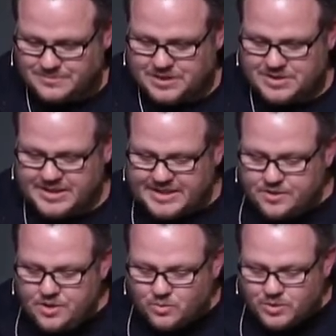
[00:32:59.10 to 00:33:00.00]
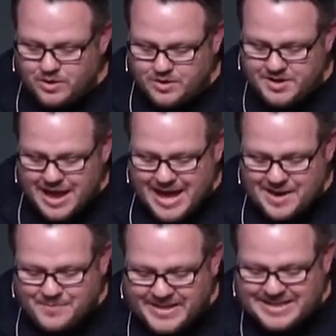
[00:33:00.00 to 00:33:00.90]
to hear the word and
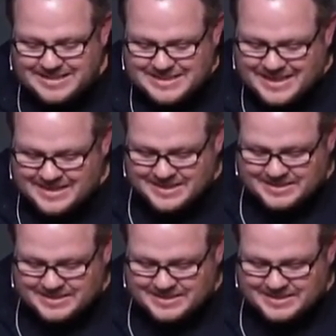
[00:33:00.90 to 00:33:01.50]
be content to